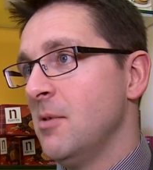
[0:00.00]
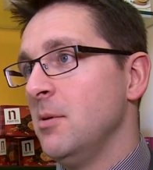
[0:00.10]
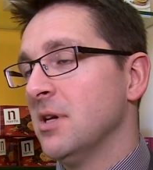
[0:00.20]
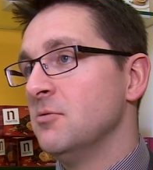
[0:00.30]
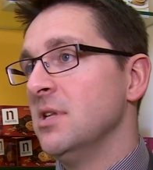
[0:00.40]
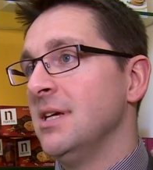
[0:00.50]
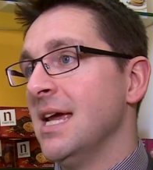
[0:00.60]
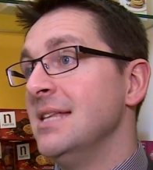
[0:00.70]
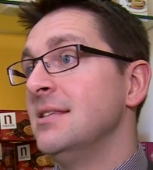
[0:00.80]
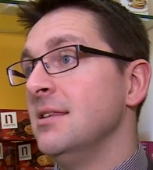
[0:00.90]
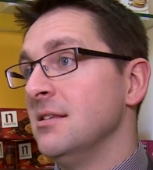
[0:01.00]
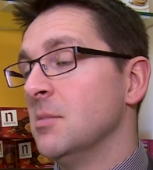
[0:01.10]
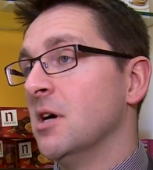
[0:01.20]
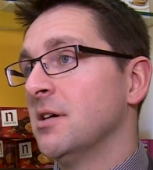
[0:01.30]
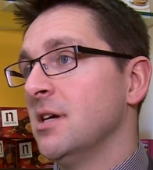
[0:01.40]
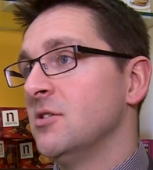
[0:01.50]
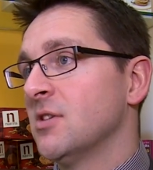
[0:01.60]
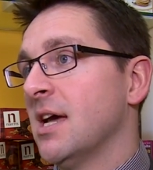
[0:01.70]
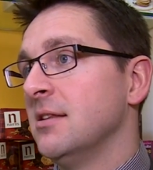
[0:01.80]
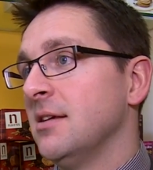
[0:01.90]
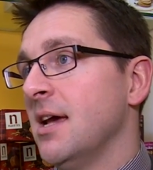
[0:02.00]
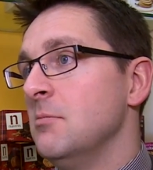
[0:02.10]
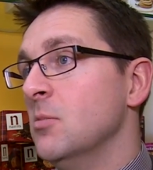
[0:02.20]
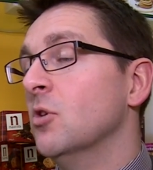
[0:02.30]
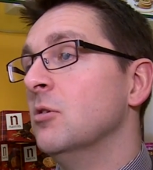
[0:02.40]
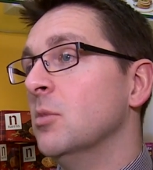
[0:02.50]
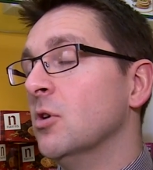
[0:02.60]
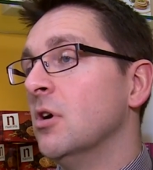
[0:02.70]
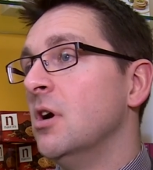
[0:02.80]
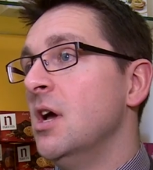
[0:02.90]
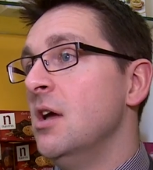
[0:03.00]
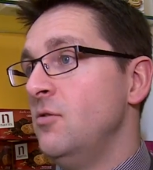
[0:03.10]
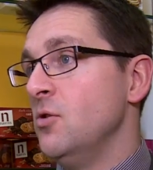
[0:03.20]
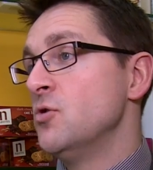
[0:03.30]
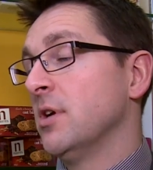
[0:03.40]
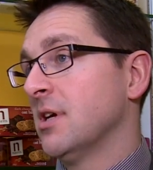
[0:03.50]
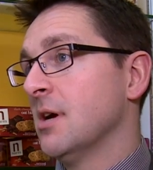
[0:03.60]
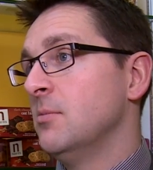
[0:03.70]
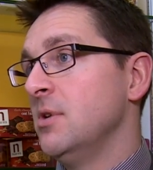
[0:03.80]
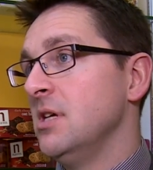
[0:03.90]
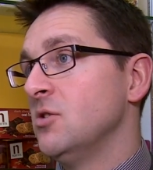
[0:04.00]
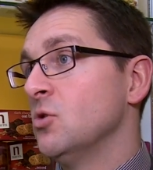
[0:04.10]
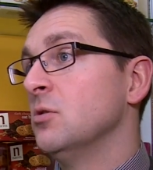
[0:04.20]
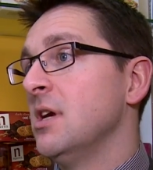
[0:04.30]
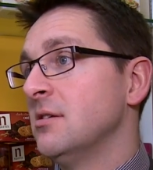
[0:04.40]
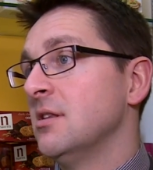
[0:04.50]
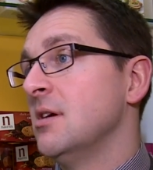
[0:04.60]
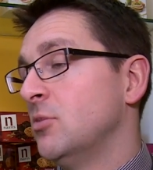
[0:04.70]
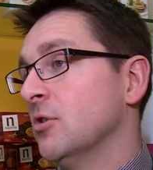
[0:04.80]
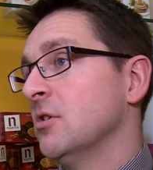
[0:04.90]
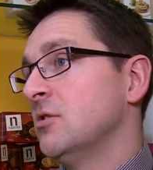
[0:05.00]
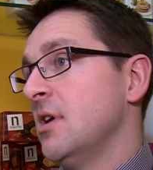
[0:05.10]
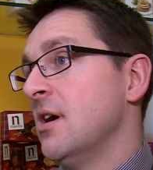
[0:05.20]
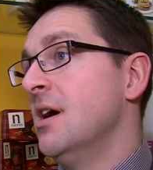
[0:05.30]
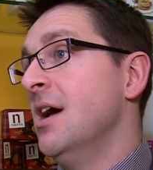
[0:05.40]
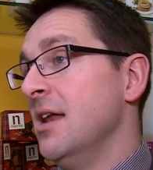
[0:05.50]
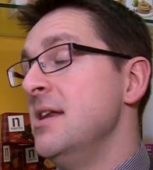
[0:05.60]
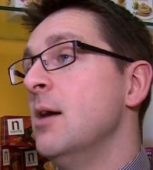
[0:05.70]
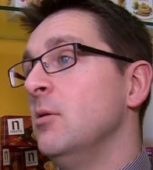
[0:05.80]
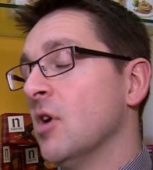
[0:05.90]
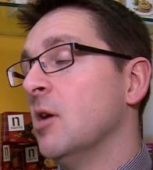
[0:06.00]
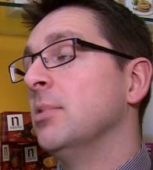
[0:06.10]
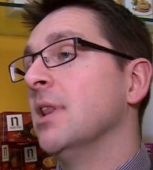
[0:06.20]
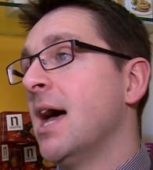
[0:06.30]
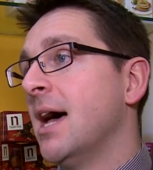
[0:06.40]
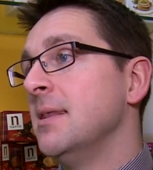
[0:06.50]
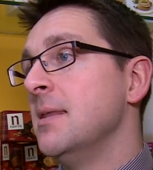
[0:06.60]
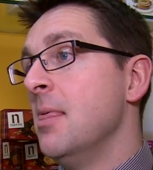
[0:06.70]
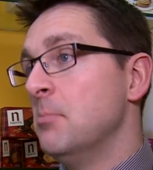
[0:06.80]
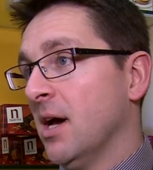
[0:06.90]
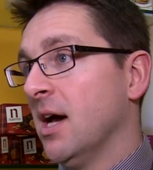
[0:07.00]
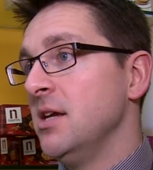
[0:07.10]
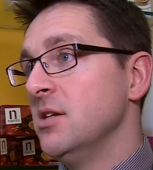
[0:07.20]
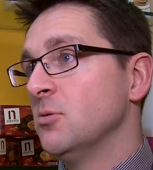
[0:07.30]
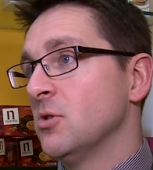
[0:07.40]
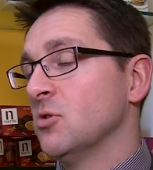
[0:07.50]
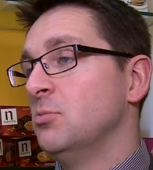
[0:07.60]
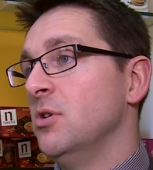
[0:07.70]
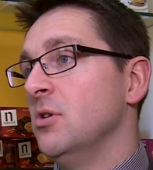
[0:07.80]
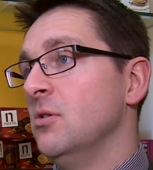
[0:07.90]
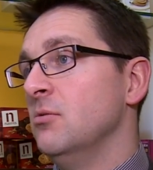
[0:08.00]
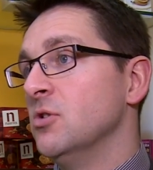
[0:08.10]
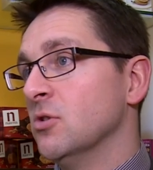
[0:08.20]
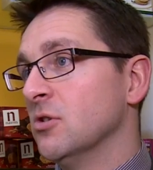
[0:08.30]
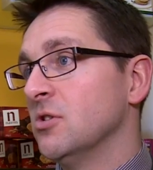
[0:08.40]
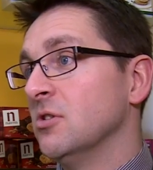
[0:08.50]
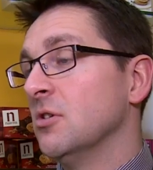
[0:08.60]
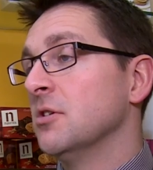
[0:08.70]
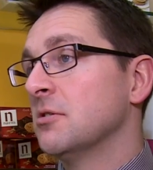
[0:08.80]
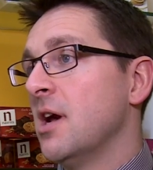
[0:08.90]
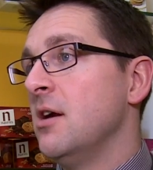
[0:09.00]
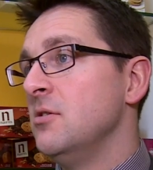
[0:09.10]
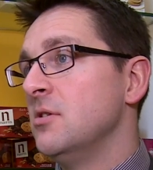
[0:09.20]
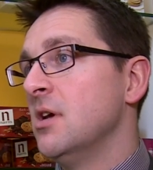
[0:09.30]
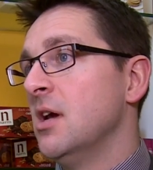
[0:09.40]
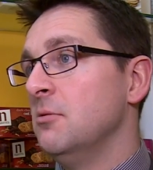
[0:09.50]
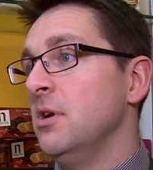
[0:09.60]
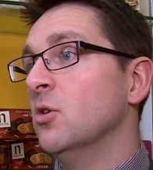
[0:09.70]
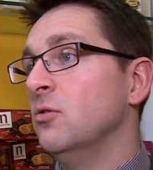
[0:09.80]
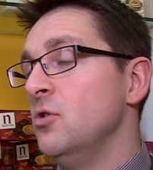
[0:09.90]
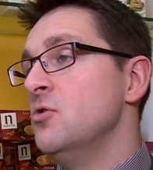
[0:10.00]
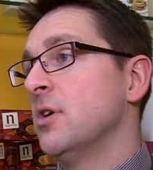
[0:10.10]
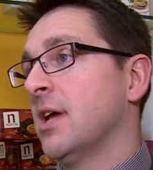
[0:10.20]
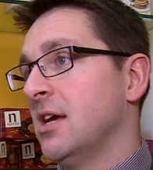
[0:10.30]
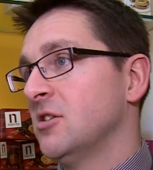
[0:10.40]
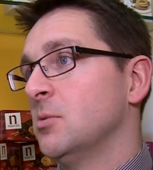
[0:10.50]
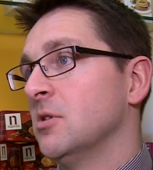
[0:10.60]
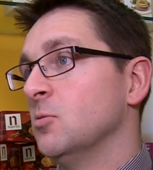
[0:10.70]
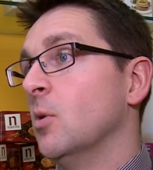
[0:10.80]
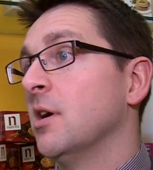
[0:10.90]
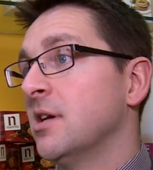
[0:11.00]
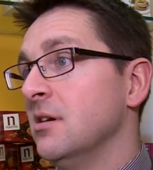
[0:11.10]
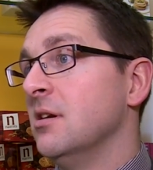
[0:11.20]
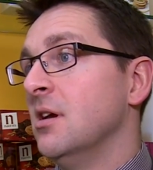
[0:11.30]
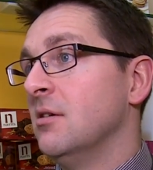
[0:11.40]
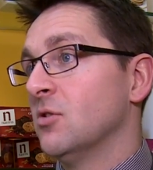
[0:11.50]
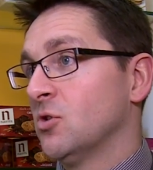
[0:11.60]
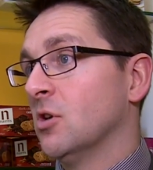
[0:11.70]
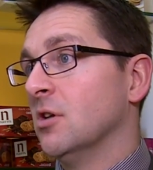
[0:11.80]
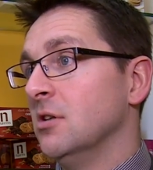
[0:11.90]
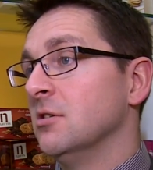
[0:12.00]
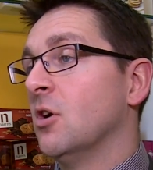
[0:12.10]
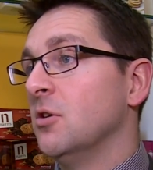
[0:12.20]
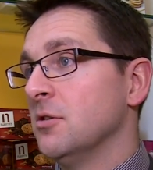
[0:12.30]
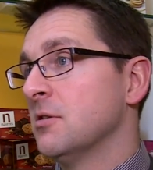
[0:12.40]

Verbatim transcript: where we can really get into these markets and get more and more food and drink companies showcasing their products there. And now we've got a plan behind us which will put resources on the ground, real food and drink experts working for Scotland on